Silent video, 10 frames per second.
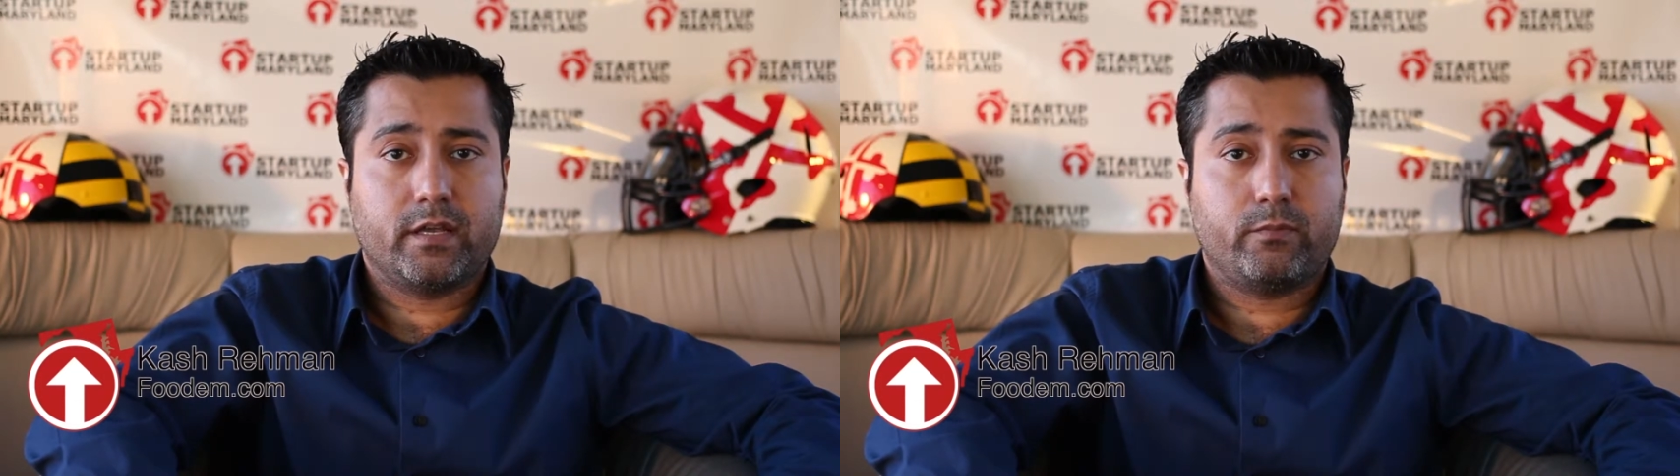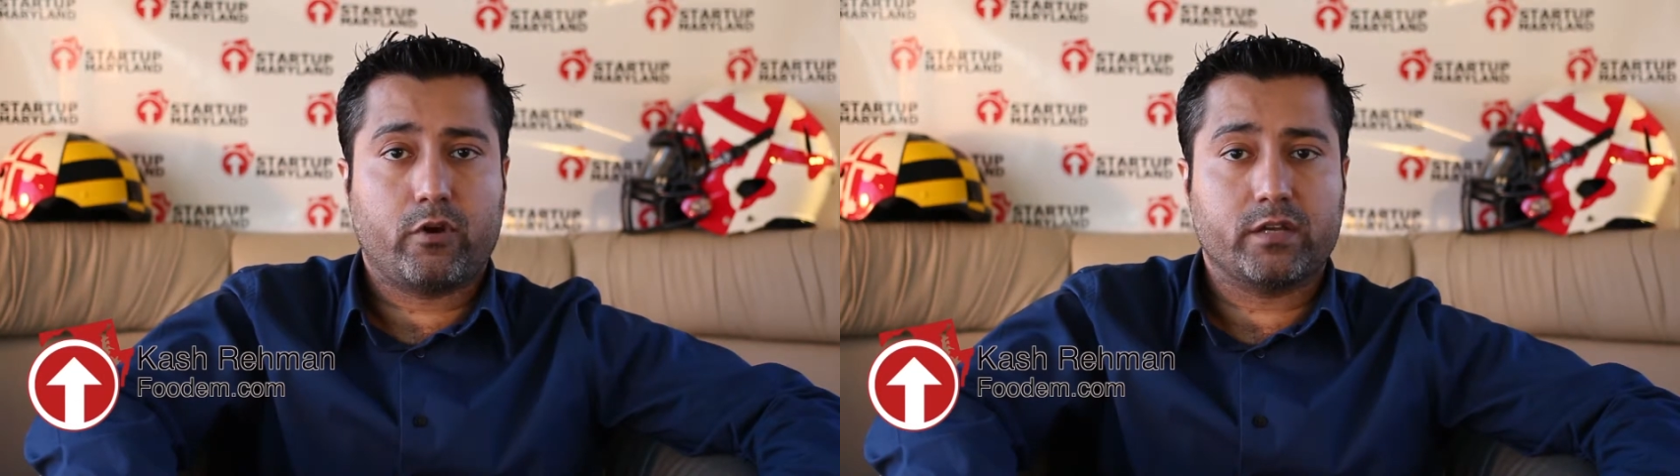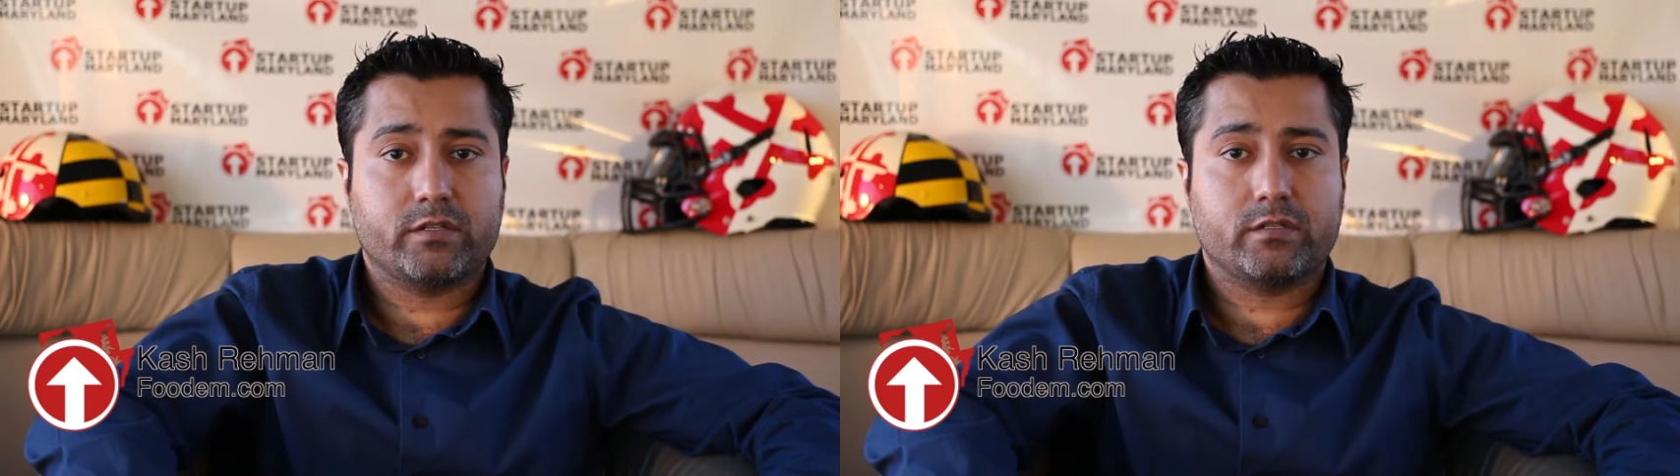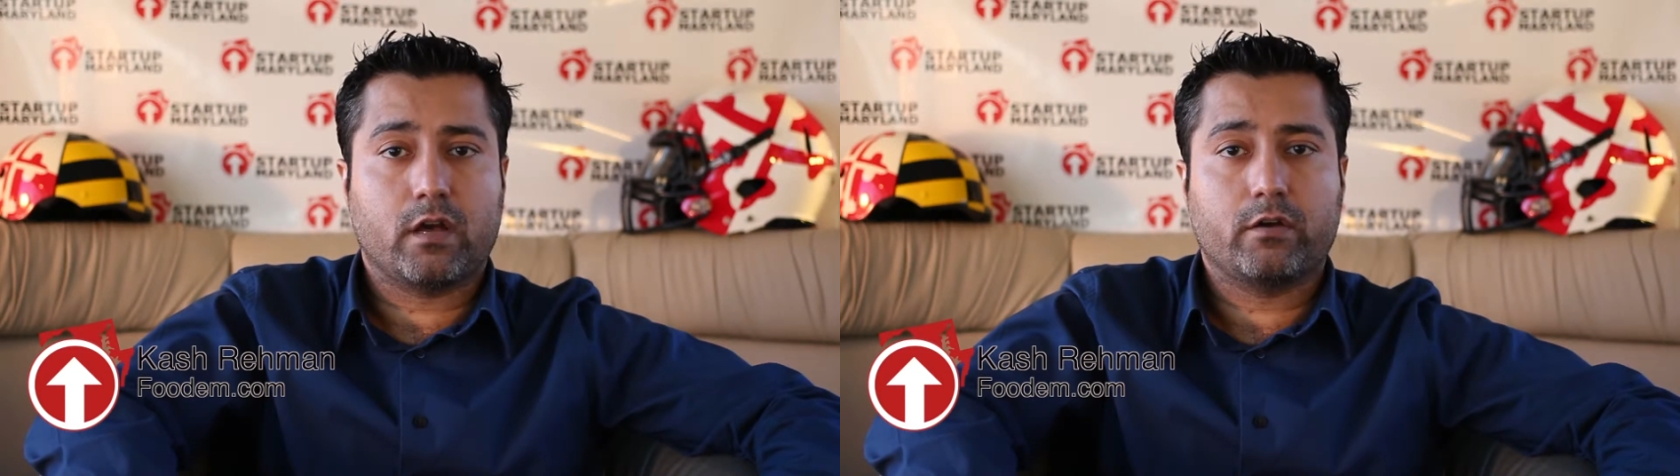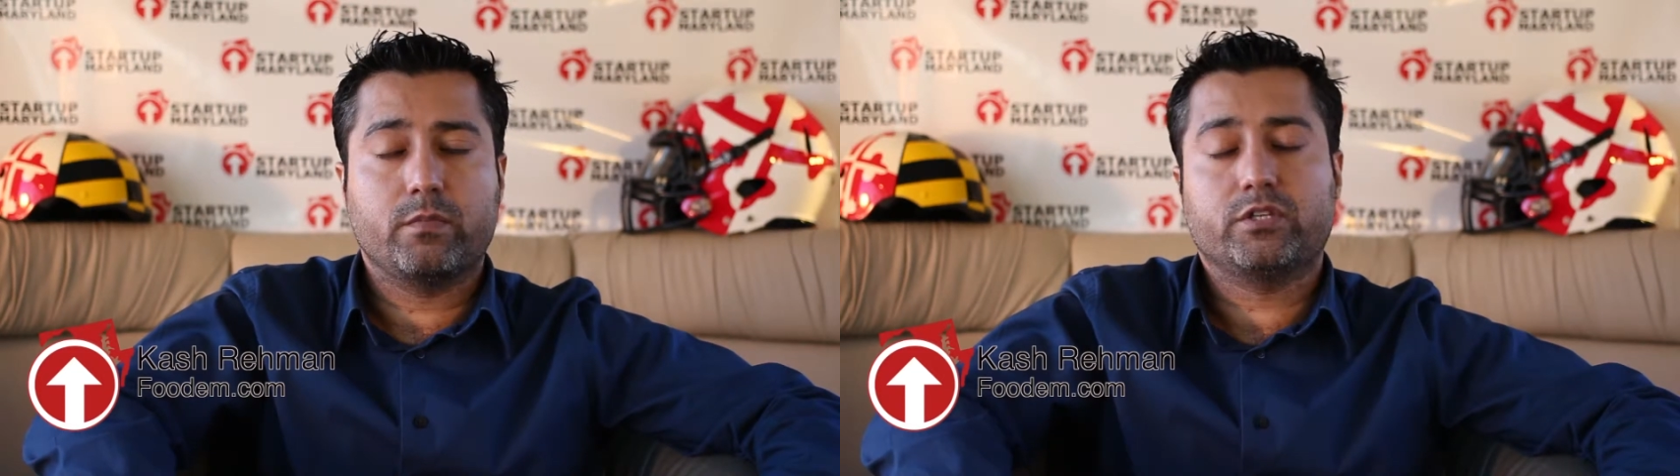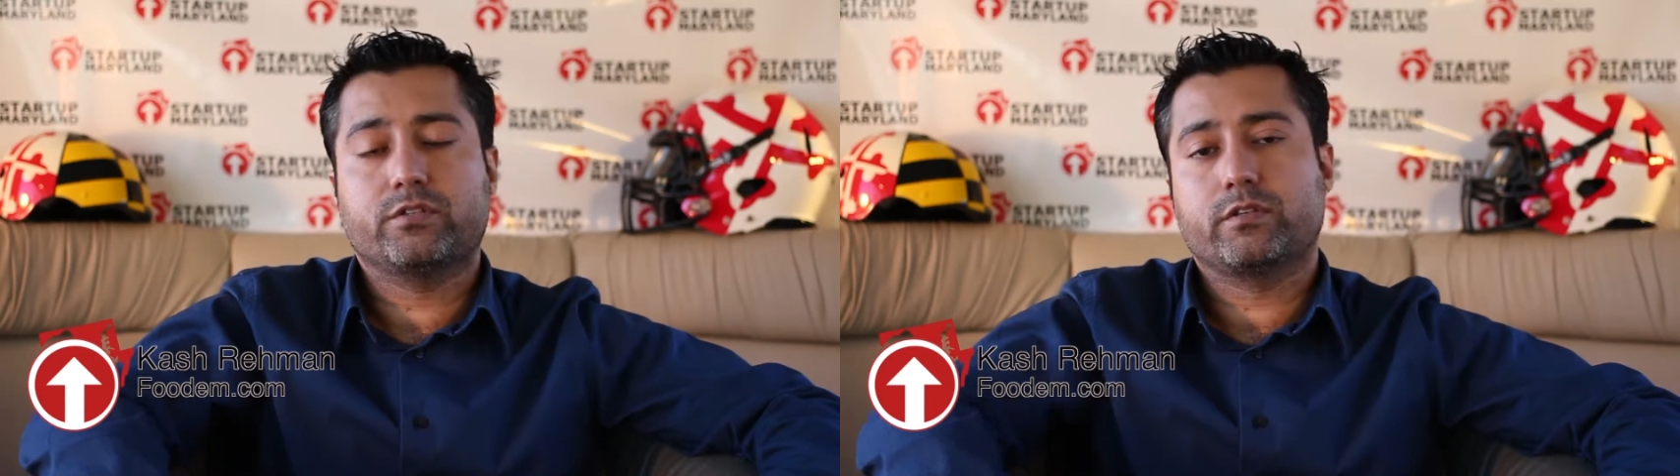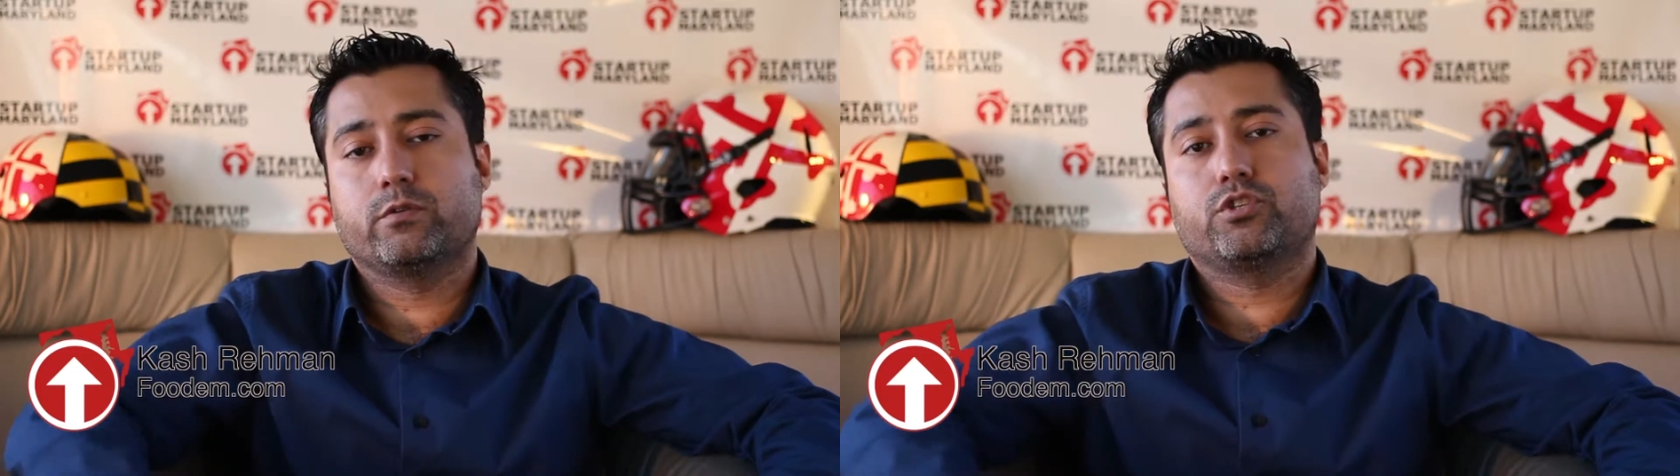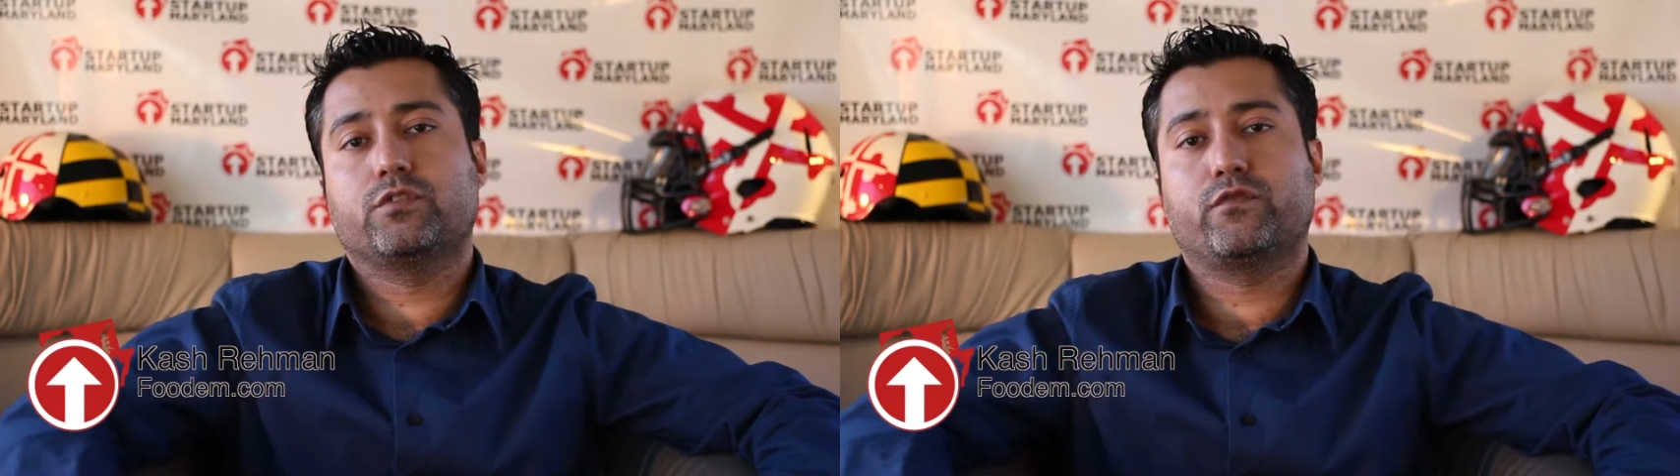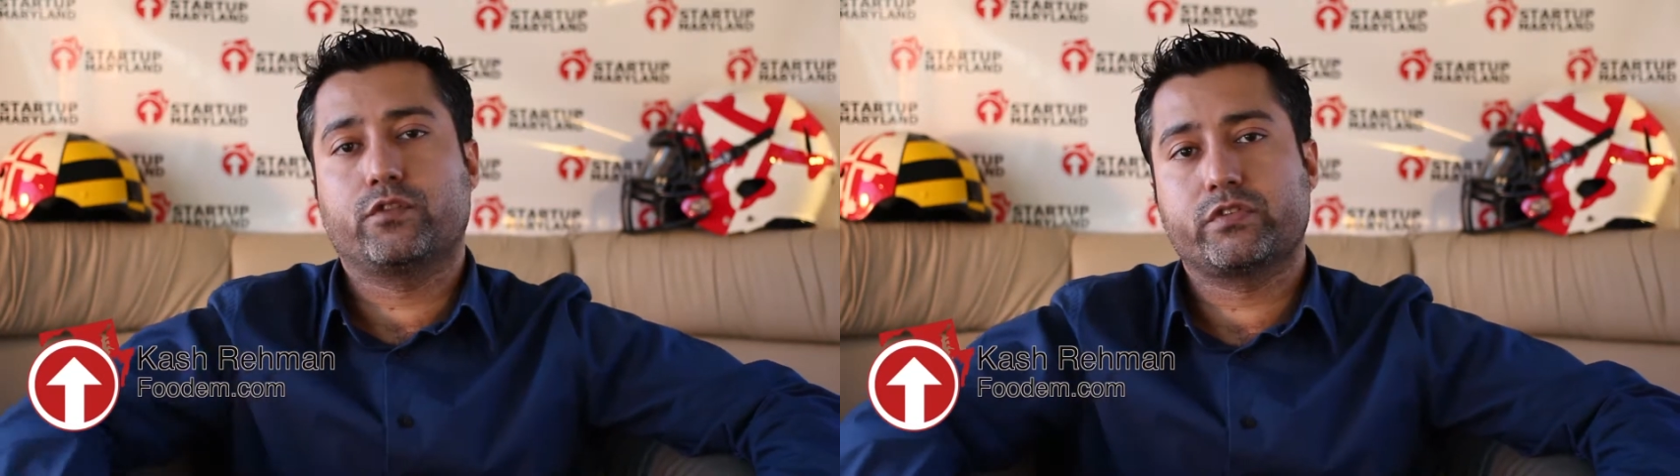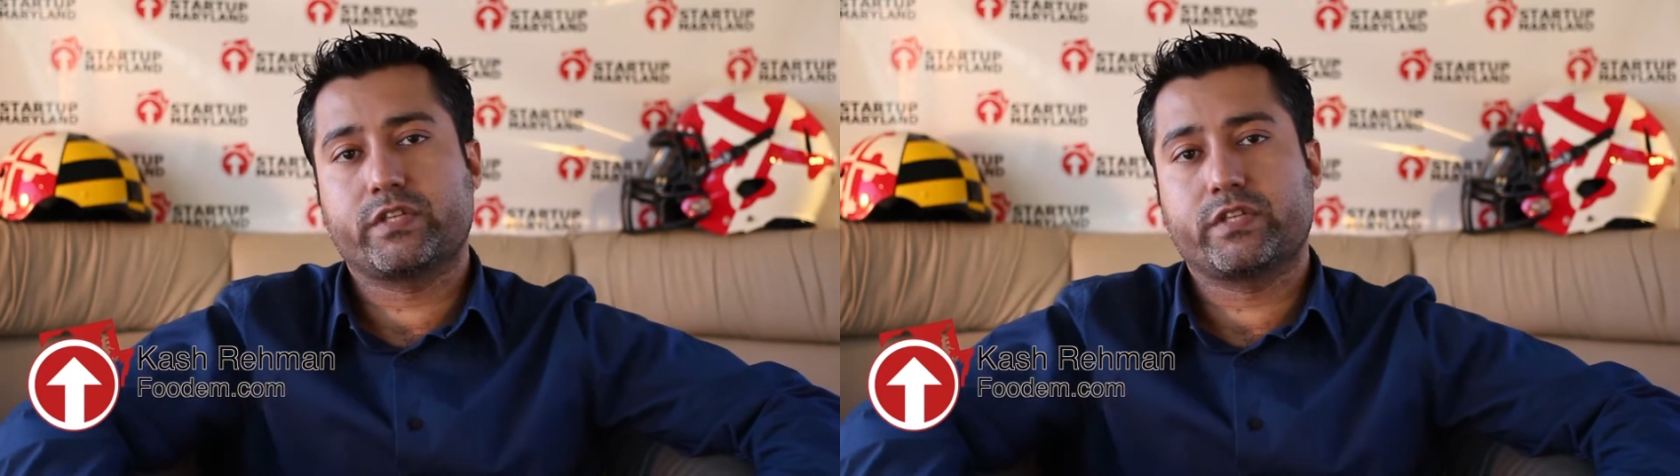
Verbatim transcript: and process automation solution for the